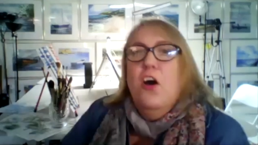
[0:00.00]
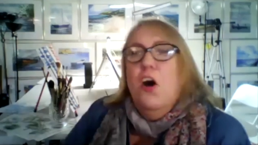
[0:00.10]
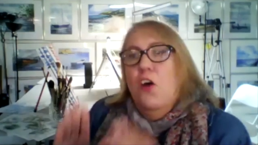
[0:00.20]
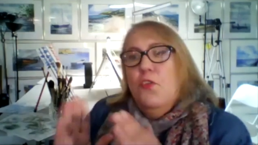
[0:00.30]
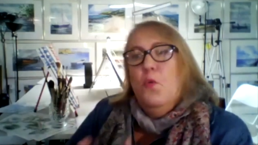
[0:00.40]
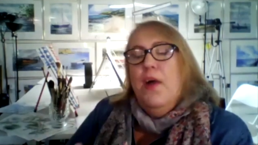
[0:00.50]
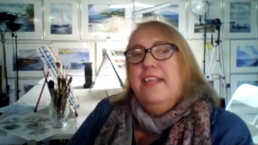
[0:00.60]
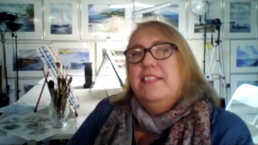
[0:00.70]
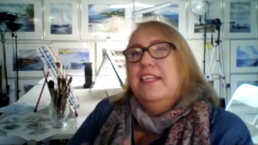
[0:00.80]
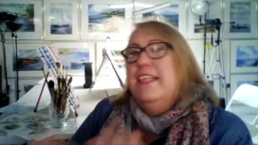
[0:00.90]
all the
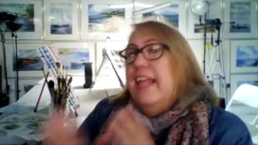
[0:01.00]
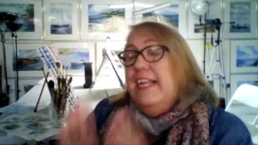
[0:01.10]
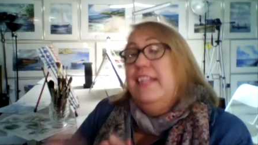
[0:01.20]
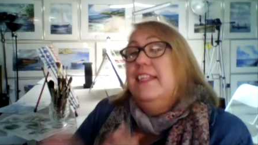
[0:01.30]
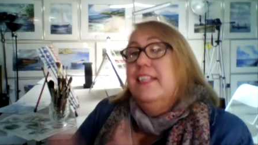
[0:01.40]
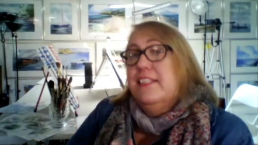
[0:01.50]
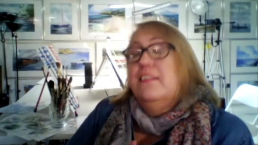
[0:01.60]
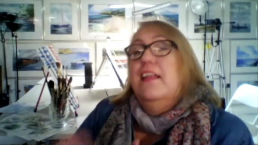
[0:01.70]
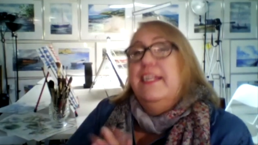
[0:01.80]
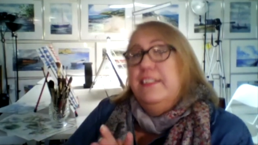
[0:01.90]
whites and anything that's
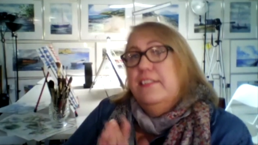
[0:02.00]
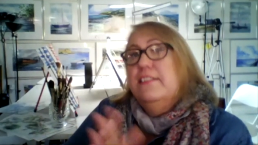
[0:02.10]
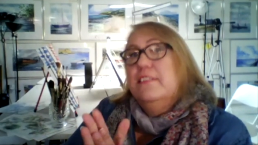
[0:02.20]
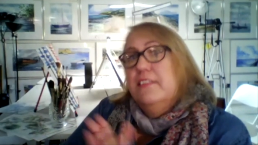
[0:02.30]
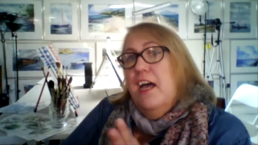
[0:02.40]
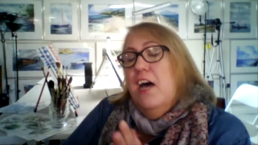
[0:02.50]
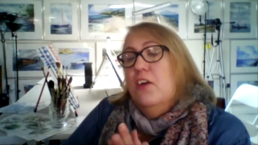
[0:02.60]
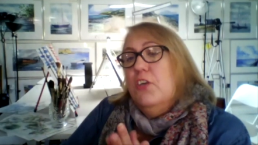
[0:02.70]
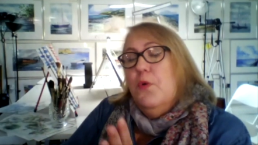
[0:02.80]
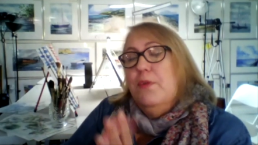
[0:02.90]
light, yes. I'll
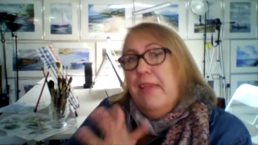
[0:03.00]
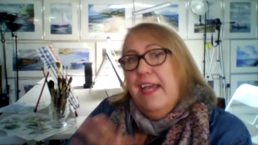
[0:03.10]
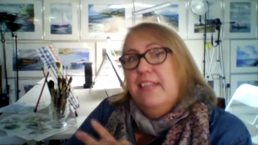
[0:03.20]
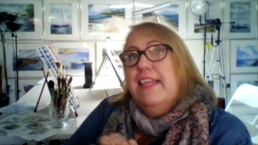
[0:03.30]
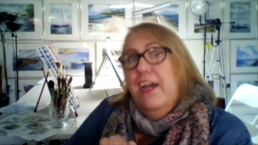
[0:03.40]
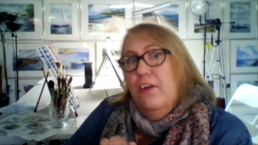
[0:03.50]
go and mask out.